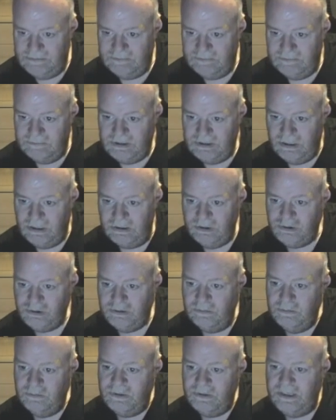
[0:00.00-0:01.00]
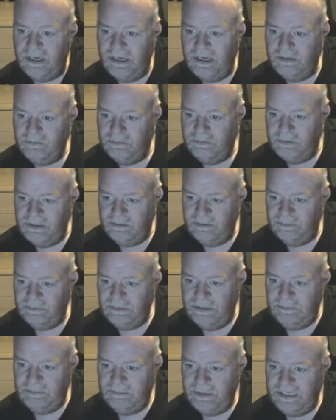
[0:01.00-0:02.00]
Donald Trump would have
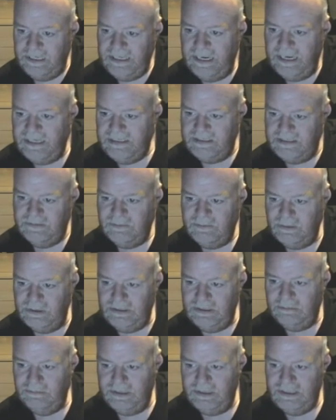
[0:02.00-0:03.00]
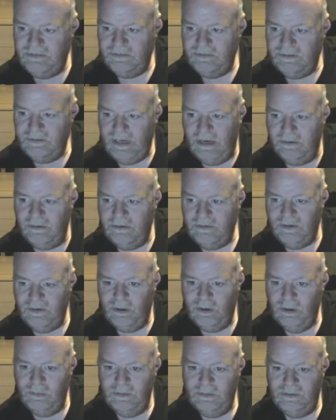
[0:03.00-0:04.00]
been pig-headed, wanting money out of the
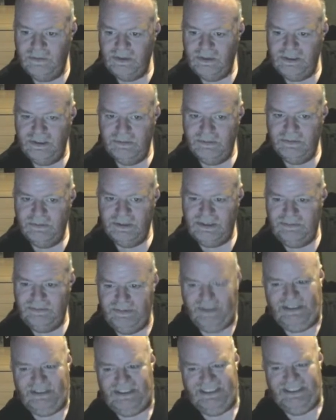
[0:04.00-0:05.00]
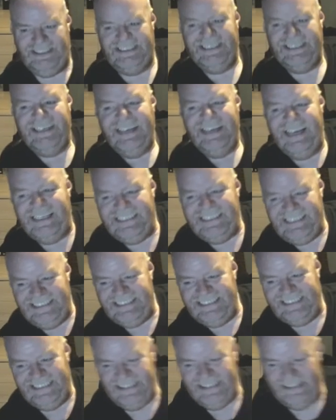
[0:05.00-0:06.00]
Home Alone 2 multi budget, as
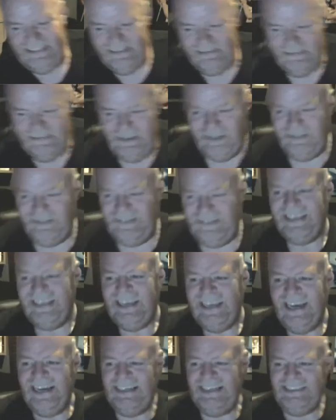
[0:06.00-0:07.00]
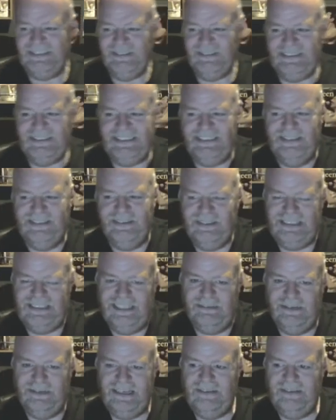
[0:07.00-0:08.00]
he's in the movie, and so he's in the
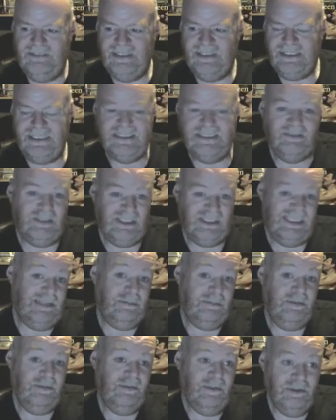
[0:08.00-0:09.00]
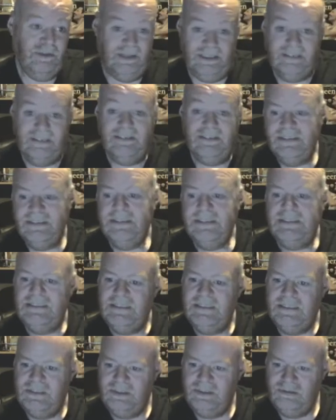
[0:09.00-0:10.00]
hotel where Kevin stays. I've just said it before.
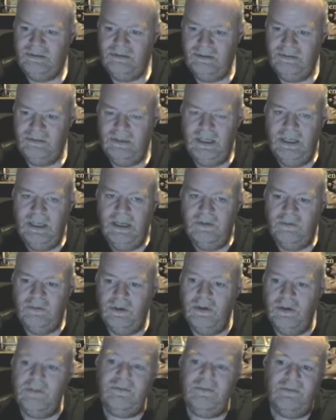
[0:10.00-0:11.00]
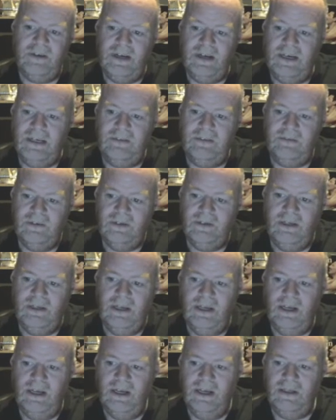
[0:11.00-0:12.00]
It's true. 4 and 5
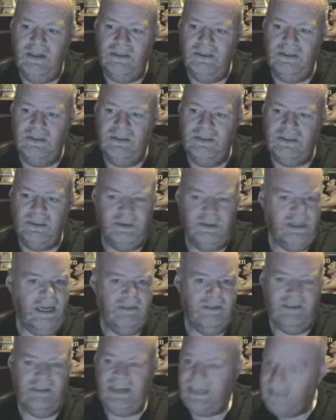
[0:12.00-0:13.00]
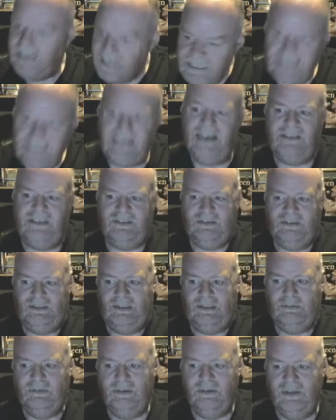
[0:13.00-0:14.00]
don't have any adult
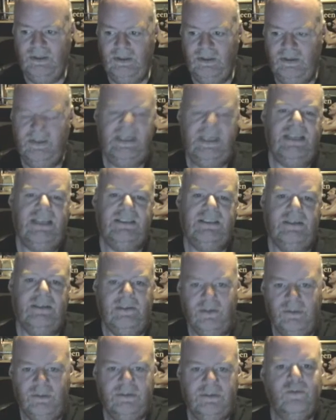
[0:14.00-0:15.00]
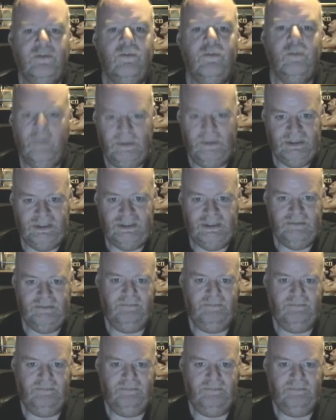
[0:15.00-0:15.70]
humour at all. It's a load of rubbish.